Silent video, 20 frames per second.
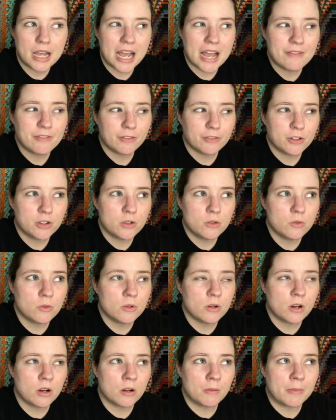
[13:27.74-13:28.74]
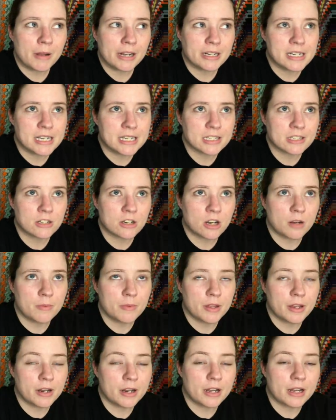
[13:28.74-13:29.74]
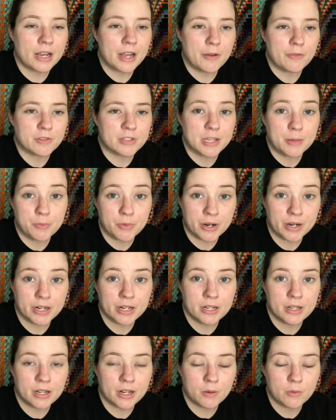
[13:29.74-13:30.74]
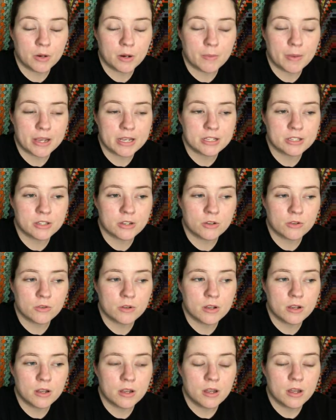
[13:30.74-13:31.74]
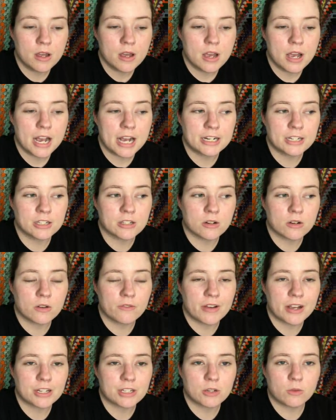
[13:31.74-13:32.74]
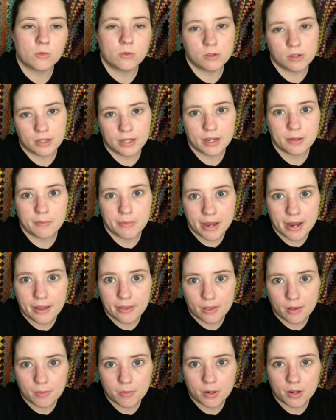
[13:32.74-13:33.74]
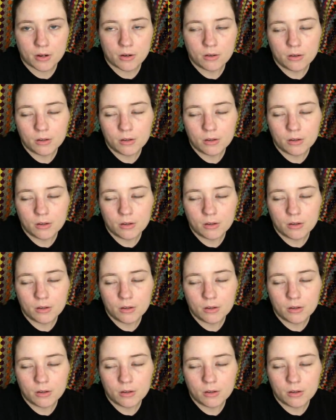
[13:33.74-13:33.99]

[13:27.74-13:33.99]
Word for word: I have a few on my desktop that I have separated that I want to make soon. I just don't know if I actually want to like make them, you know.